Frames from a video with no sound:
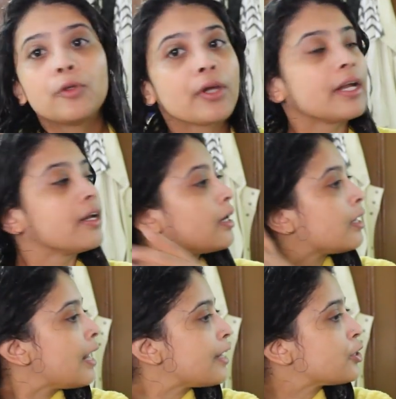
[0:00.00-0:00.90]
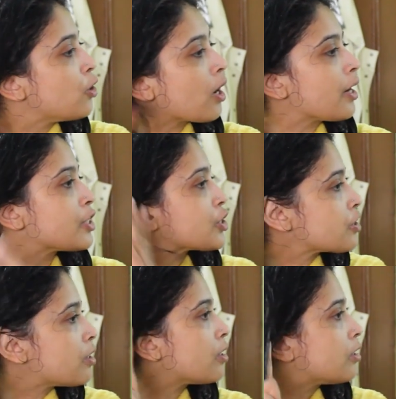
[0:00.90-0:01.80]
You can let your
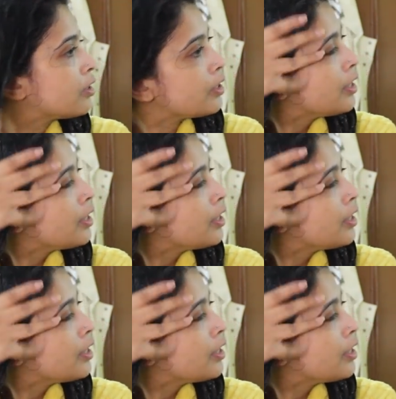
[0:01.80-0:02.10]
conditioner